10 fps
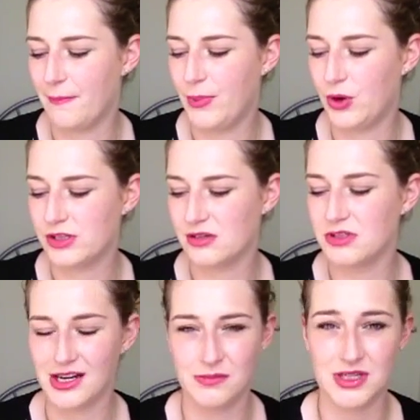But
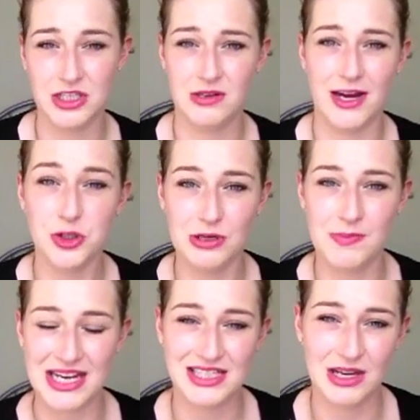sometimes I do actually
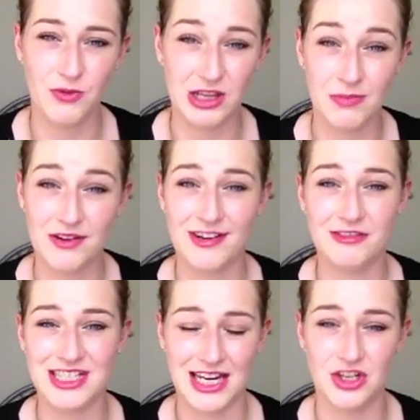mix it with my
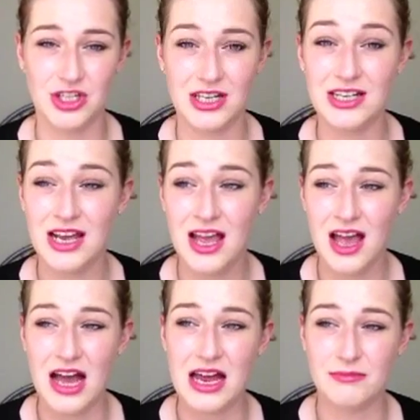foundation,
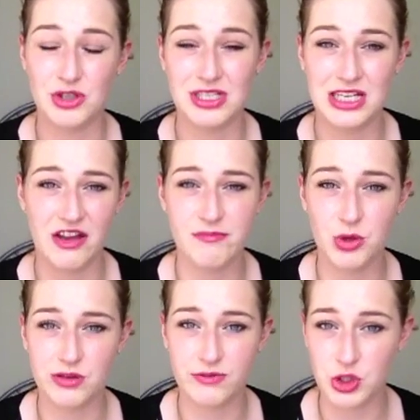just to give
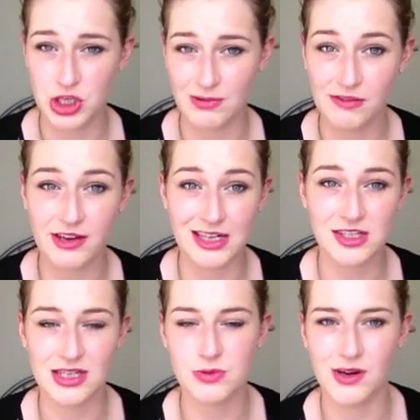more of a dewy
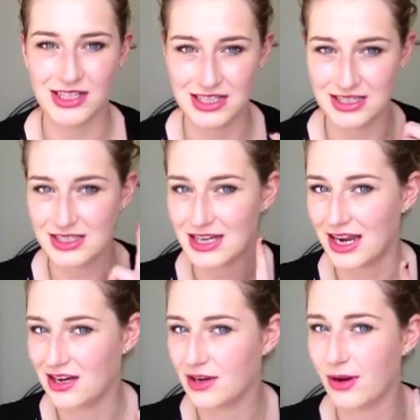finish. That's what I did
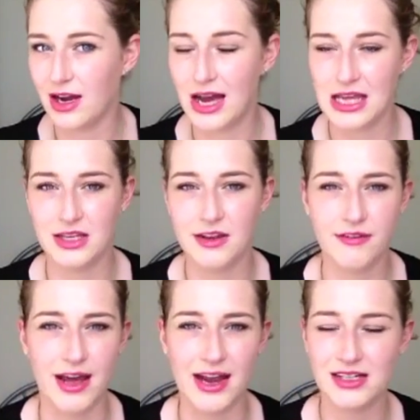today, and I quite like the
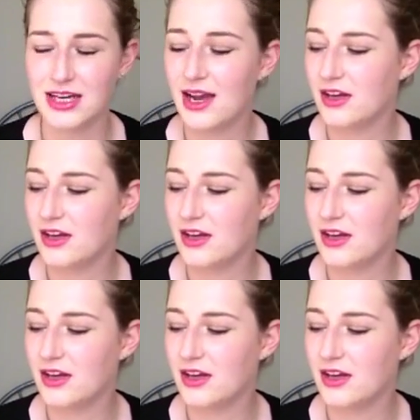effect.